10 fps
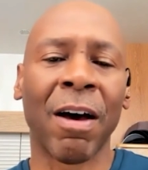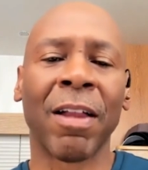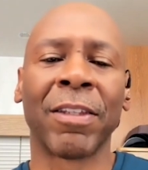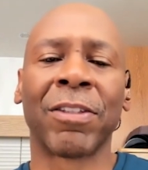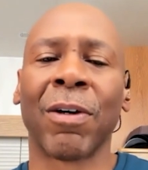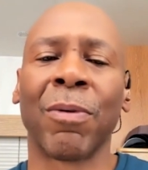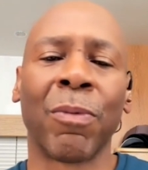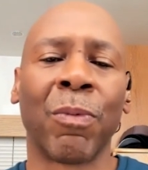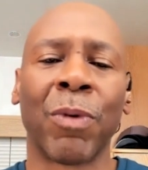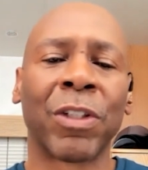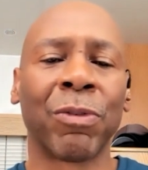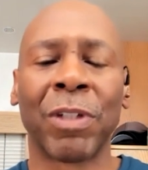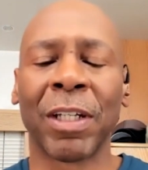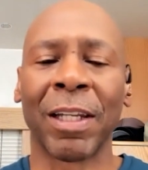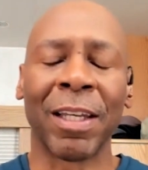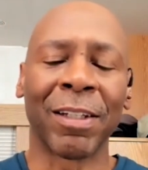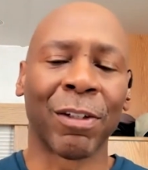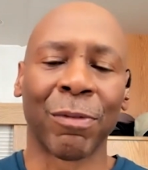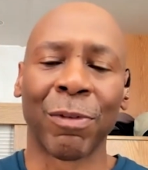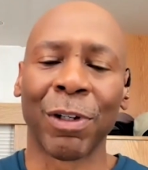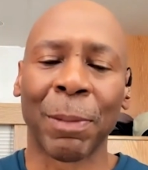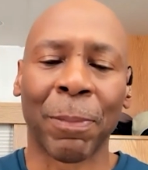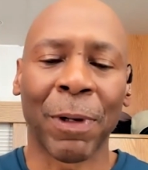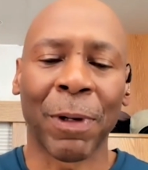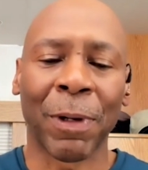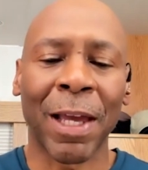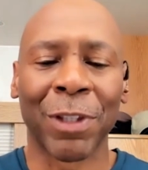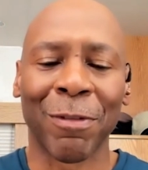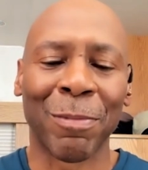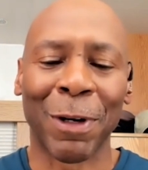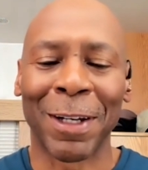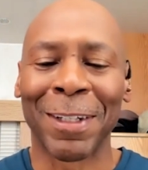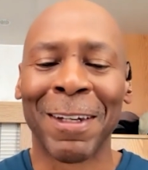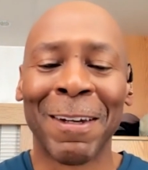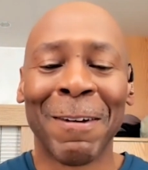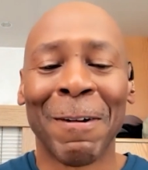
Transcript: Uh, so once you get into really playing with everybody,